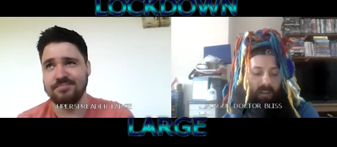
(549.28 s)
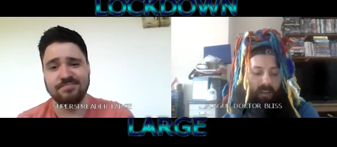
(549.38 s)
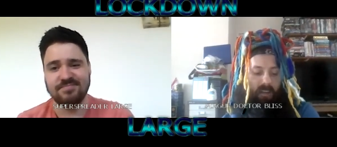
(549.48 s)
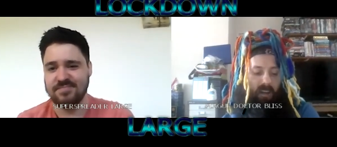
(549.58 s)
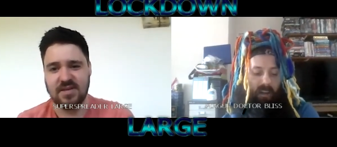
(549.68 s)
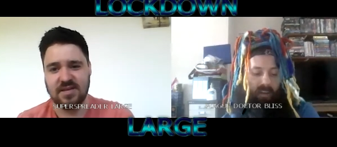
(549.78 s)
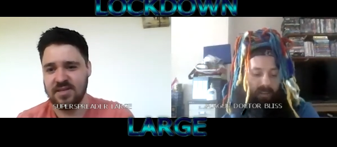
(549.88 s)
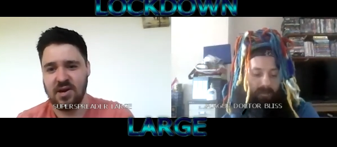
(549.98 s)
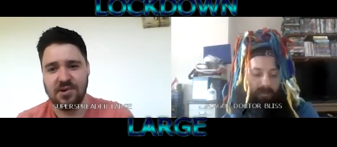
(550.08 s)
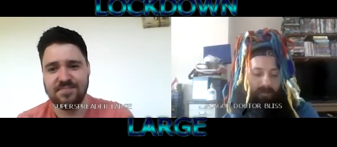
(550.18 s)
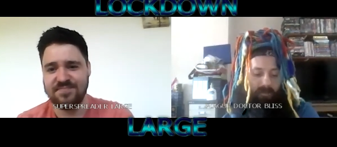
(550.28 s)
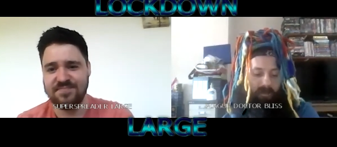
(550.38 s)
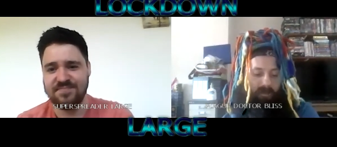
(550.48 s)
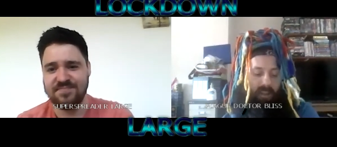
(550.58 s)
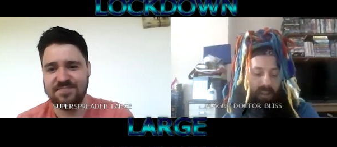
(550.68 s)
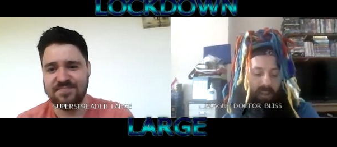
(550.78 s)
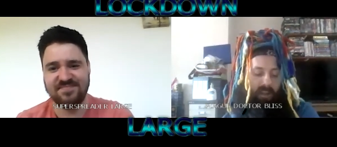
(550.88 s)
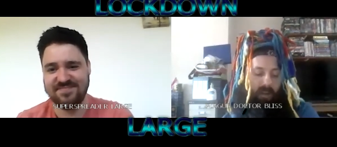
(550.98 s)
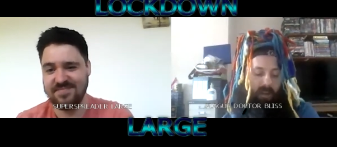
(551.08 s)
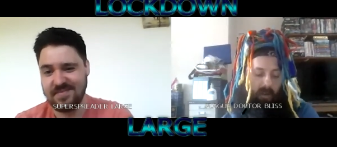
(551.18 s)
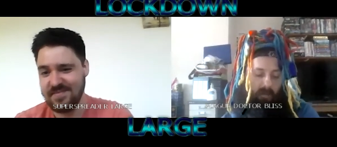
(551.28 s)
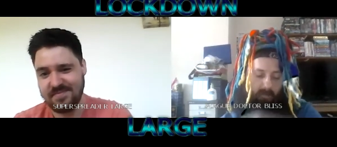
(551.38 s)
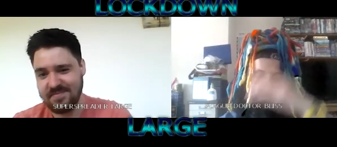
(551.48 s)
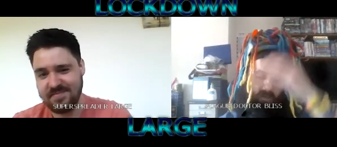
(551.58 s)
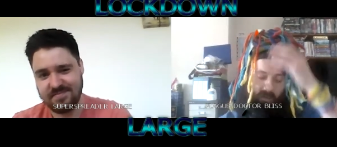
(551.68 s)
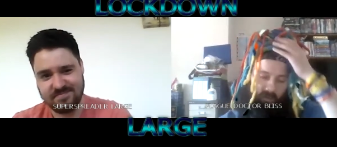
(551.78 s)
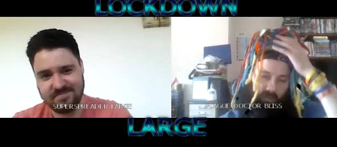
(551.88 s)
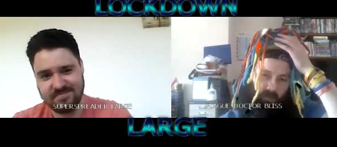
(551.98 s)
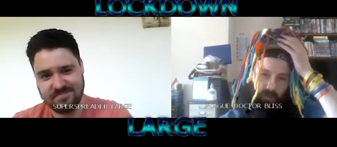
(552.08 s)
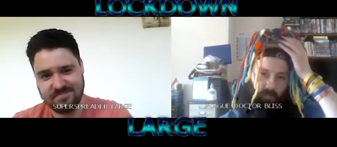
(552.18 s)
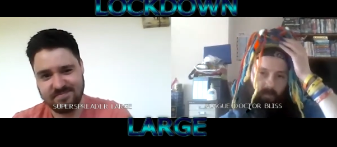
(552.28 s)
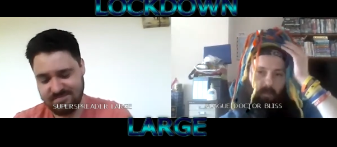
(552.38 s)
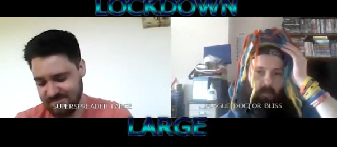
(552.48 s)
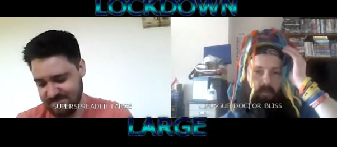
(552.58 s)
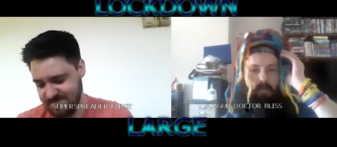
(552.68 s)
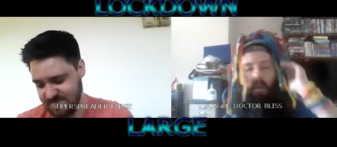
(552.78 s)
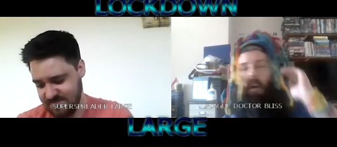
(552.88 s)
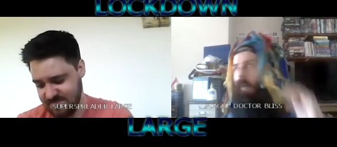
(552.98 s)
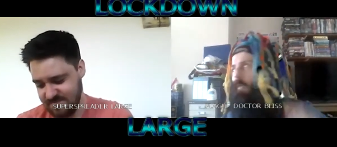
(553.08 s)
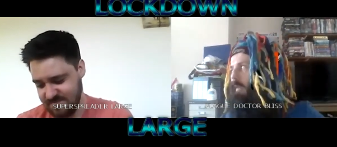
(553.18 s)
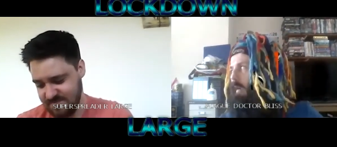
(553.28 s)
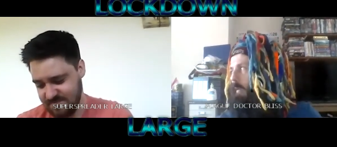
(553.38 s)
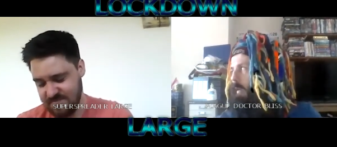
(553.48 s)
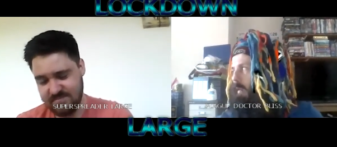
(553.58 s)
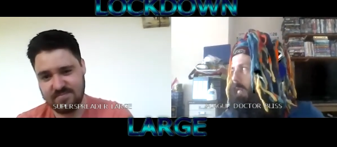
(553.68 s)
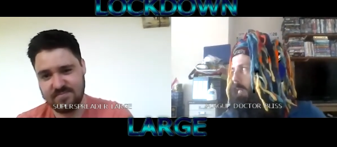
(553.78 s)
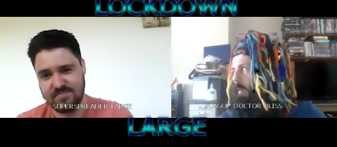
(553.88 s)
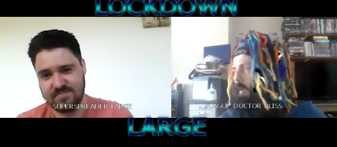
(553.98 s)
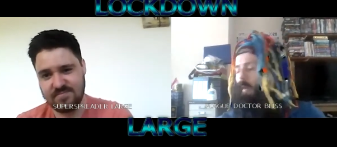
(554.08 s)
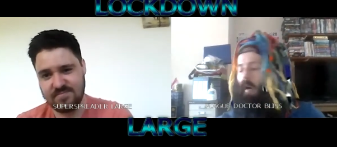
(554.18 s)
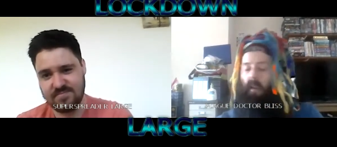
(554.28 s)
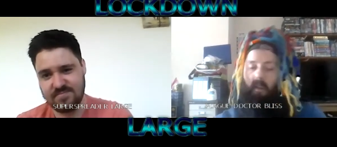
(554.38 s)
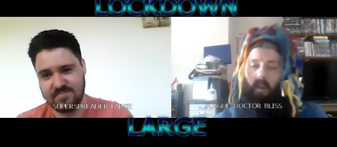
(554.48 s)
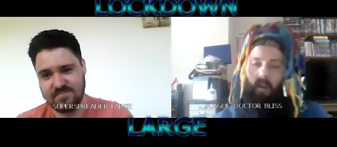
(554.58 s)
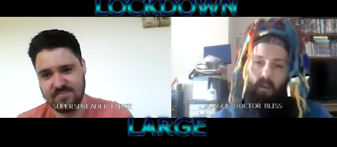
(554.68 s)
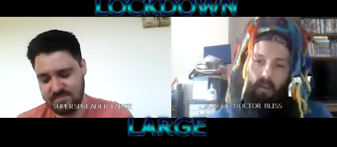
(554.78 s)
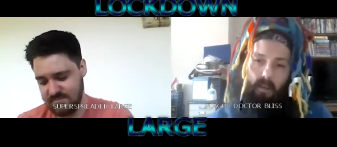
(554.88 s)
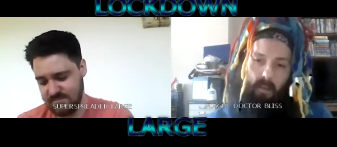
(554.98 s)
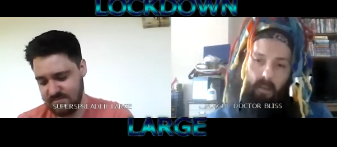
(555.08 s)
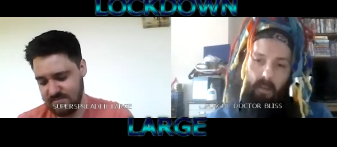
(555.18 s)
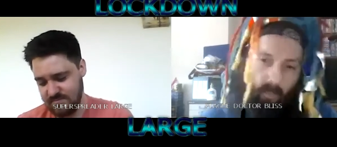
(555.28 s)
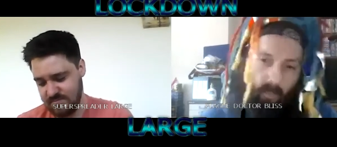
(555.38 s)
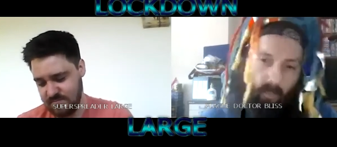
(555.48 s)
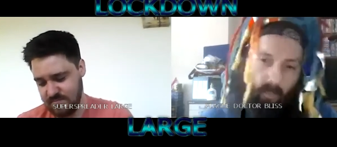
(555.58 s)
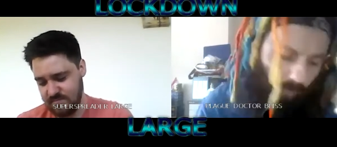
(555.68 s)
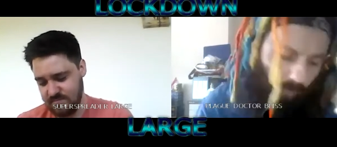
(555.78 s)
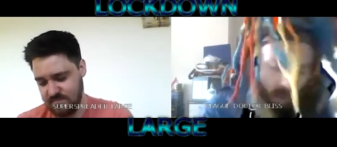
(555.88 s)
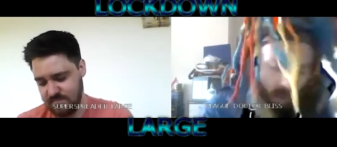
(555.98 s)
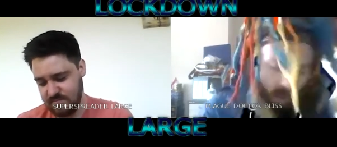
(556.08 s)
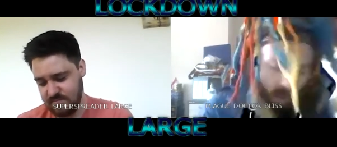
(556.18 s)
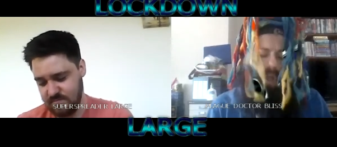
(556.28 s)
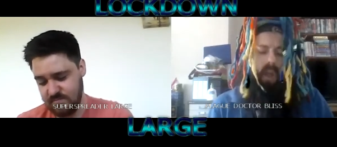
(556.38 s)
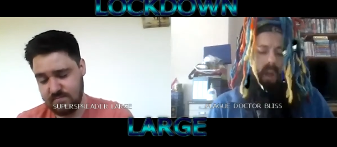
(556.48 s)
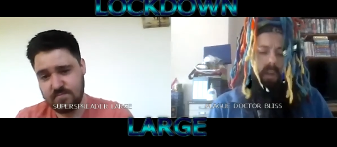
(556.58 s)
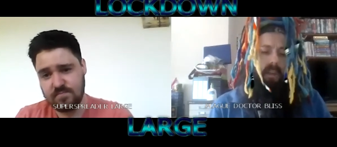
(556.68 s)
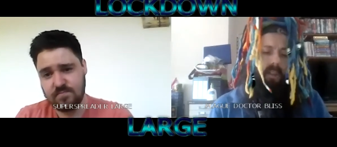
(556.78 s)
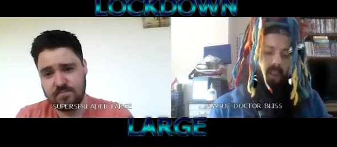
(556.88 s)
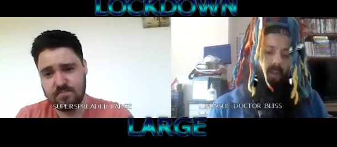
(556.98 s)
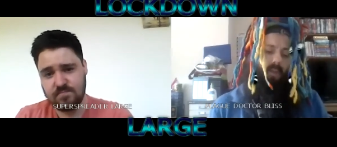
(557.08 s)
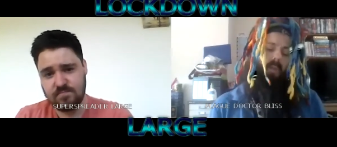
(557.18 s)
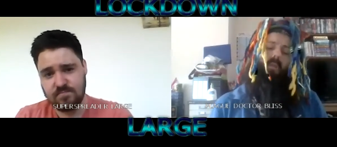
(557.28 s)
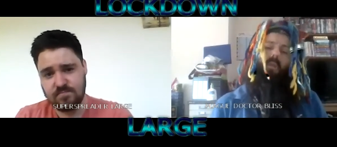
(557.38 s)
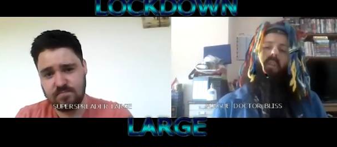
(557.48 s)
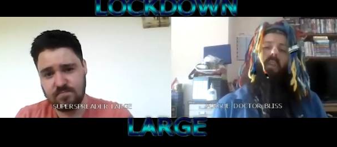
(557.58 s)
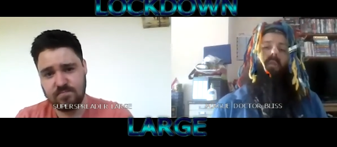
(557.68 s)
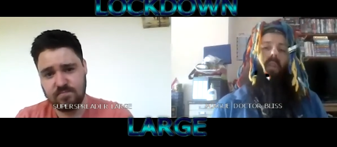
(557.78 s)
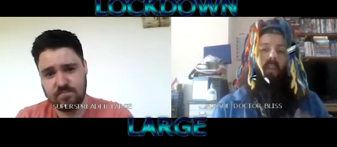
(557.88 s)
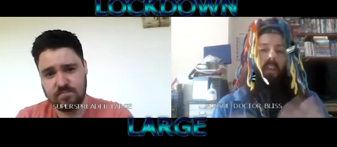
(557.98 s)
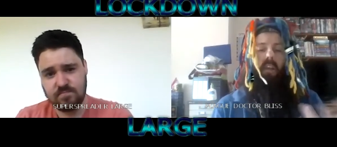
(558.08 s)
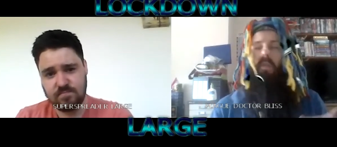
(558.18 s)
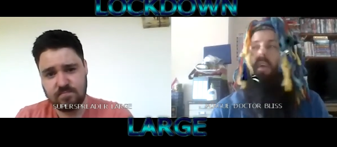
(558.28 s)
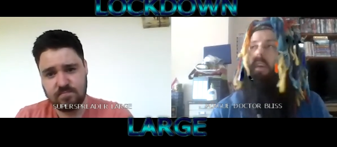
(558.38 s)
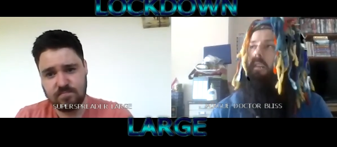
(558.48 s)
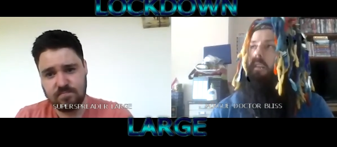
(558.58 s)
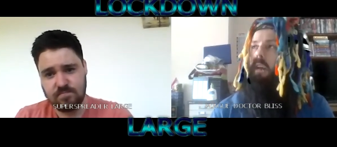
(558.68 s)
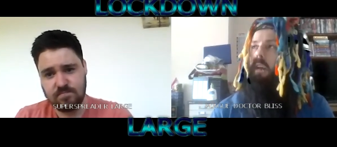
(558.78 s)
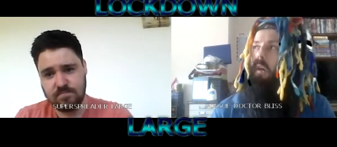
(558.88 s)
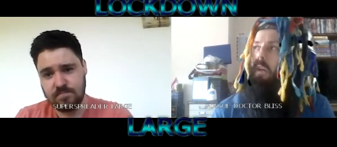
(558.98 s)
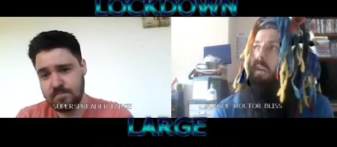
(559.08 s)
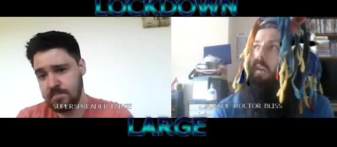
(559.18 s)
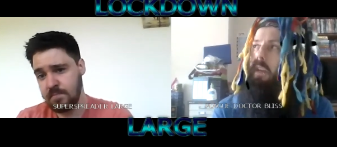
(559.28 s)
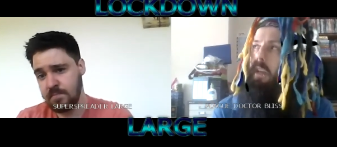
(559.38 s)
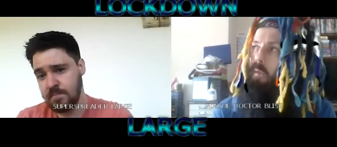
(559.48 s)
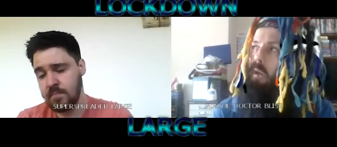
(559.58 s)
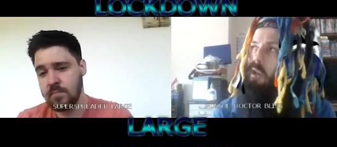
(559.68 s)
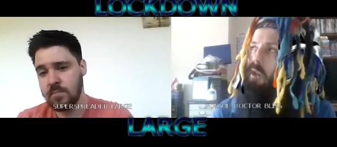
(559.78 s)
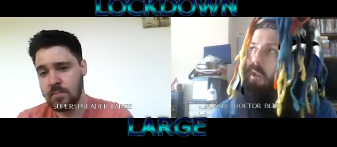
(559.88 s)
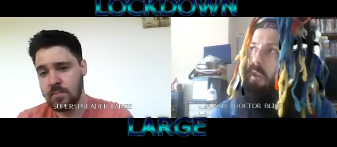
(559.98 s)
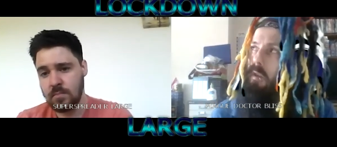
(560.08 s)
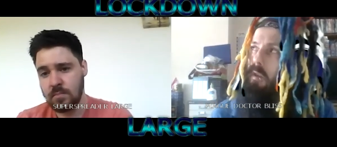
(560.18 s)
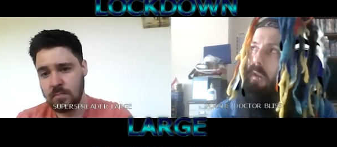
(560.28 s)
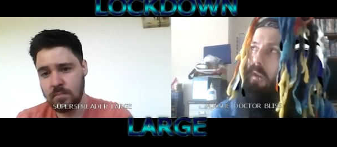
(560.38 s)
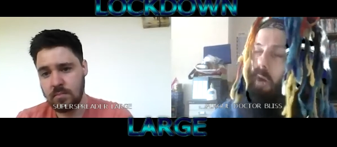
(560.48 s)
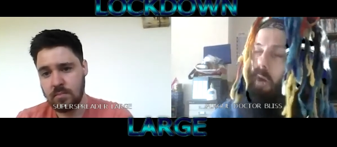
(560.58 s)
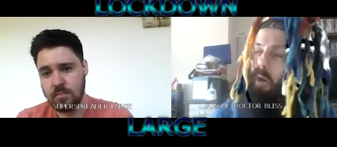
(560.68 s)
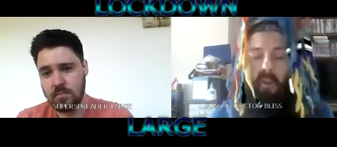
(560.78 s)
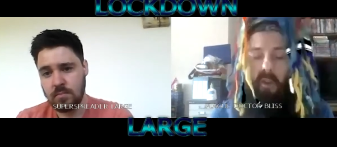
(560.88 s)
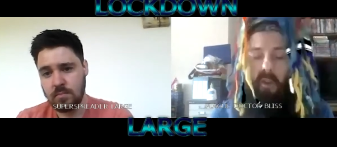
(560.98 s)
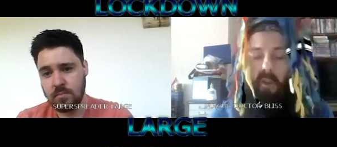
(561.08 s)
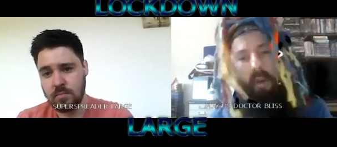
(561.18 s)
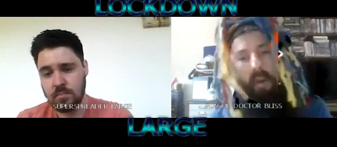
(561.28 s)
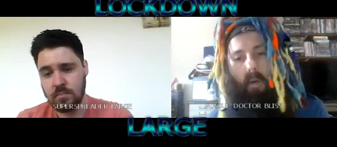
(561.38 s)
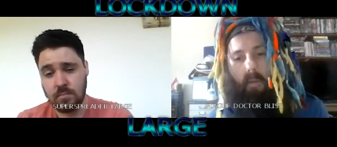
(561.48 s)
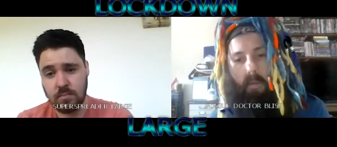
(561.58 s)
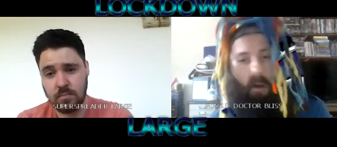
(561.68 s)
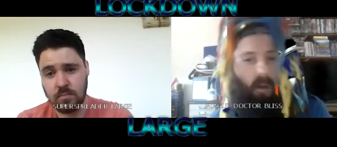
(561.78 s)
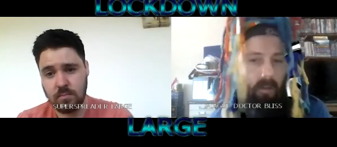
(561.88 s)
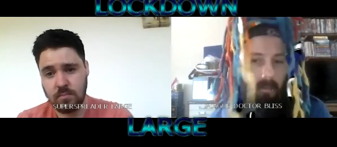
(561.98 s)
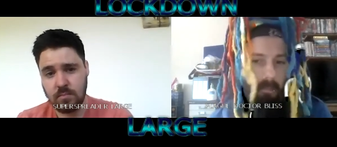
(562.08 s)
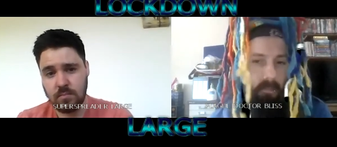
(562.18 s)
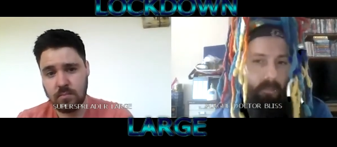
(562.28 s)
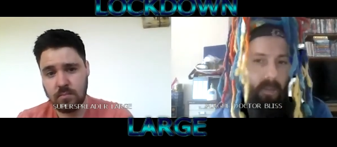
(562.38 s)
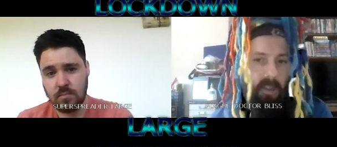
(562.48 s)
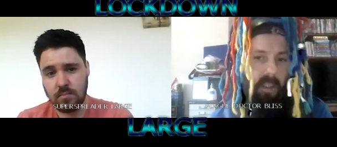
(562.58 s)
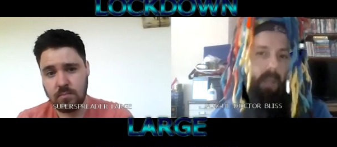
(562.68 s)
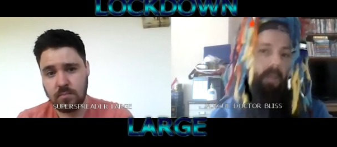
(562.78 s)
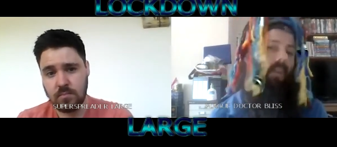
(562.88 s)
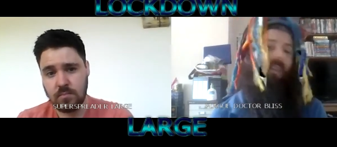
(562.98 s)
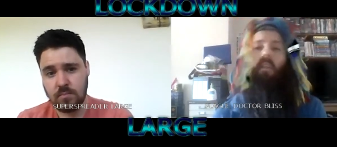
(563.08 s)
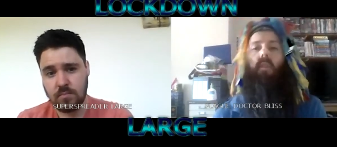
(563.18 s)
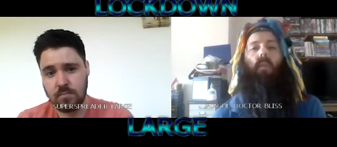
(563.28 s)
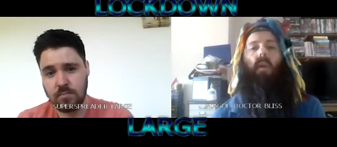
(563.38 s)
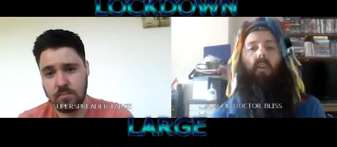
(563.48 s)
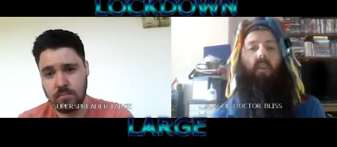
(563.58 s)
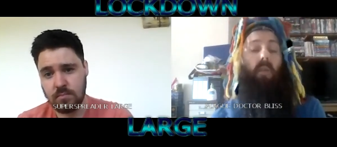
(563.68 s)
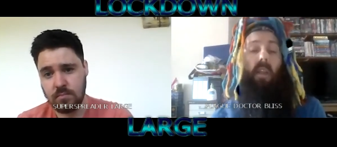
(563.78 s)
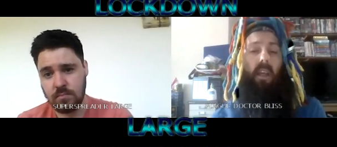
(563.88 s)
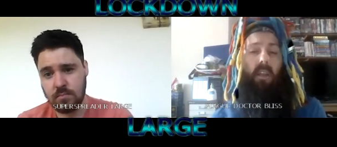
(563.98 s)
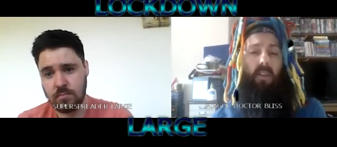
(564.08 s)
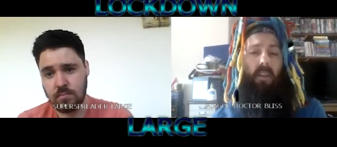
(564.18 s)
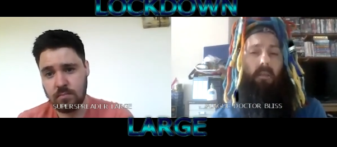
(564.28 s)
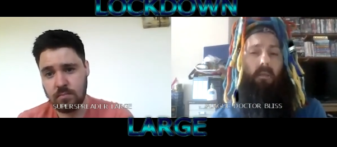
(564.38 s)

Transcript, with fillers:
Speaker 1: yeah, no. yeah. No, I'm I'm I'm I'm on a similar mindset. Um, did you? Um, so I think it's fair to say, Mike. I think we should. We always trumpet when we're right, particularly about stuff about human nature.